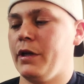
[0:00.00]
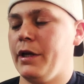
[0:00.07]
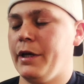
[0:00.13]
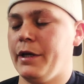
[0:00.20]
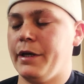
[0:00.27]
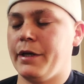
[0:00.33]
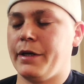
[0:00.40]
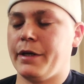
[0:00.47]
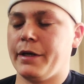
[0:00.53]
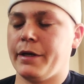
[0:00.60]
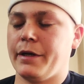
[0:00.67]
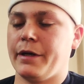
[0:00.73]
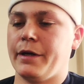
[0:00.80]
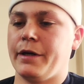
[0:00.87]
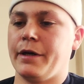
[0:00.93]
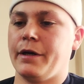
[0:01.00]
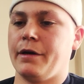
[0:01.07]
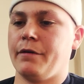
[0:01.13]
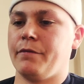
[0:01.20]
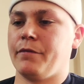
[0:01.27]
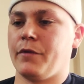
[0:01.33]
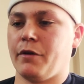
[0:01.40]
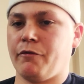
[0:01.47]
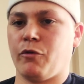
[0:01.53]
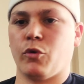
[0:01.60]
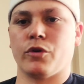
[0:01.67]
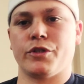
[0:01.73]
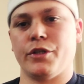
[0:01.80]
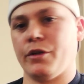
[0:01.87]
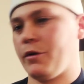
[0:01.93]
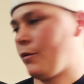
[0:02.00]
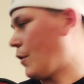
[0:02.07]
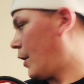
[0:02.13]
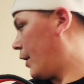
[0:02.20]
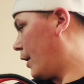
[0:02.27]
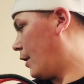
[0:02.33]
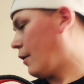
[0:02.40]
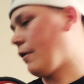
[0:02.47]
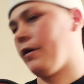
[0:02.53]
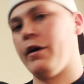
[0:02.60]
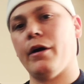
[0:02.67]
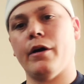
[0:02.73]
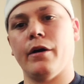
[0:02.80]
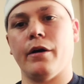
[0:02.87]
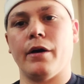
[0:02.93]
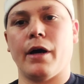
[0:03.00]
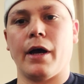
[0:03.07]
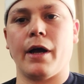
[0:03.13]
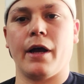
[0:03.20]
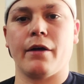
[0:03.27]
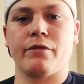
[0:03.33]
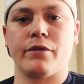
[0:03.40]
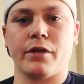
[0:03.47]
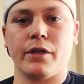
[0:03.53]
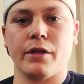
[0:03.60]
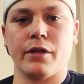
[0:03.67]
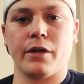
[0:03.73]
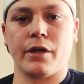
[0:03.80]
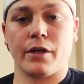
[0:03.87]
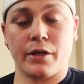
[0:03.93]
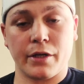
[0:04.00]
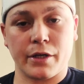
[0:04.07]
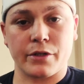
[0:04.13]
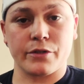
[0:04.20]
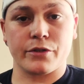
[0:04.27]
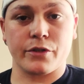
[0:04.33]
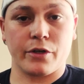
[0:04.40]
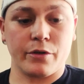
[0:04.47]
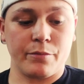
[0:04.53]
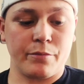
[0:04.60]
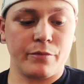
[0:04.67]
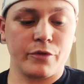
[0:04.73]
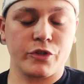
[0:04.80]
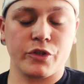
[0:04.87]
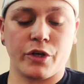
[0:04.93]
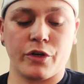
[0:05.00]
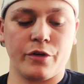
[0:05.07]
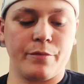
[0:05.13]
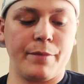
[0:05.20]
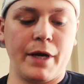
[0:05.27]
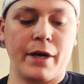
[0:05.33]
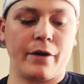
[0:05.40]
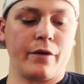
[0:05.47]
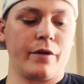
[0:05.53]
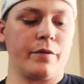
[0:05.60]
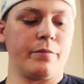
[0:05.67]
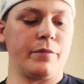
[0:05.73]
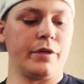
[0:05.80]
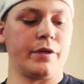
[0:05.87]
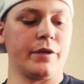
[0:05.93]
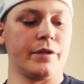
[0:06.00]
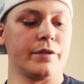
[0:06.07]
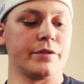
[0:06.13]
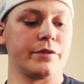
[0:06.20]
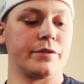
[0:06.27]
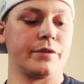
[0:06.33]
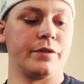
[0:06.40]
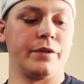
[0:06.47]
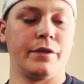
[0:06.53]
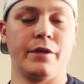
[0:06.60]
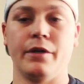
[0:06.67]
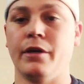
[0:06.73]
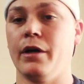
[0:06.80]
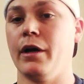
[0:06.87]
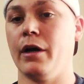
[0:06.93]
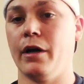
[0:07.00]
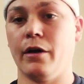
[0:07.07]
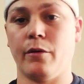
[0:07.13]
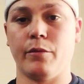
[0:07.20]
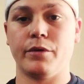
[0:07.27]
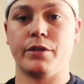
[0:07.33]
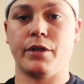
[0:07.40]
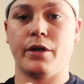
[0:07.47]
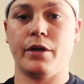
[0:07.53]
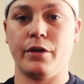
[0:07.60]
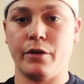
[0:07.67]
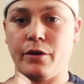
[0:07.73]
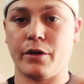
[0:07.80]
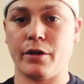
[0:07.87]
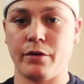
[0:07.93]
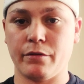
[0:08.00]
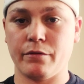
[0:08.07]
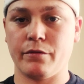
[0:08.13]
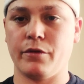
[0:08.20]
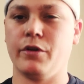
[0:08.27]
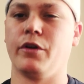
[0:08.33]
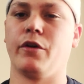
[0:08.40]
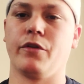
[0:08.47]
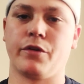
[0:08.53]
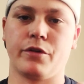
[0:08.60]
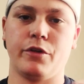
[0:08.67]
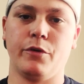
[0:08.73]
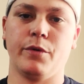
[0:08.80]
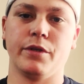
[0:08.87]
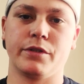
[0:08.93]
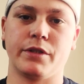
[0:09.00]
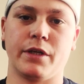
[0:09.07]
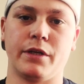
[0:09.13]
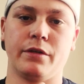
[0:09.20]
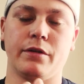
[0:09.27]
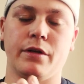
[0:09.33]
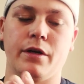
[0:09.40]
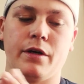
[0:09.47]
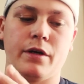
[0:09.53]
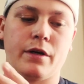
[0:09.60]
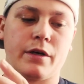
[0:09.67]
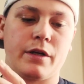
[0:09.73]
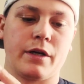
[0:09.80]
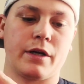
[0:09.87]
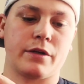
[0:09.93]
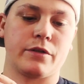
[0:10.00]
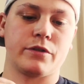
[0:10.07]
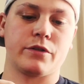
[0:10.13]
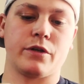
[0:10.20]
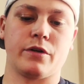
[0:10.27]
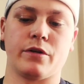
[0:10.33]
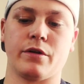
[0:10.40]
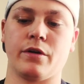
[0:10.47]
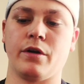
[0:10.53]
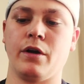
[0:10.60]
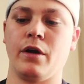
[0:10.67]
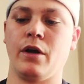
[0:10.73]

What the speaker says: and unfortunately right now I have to get a connector soldered back on it because I went to unhook it. You know, the QS8 connectors are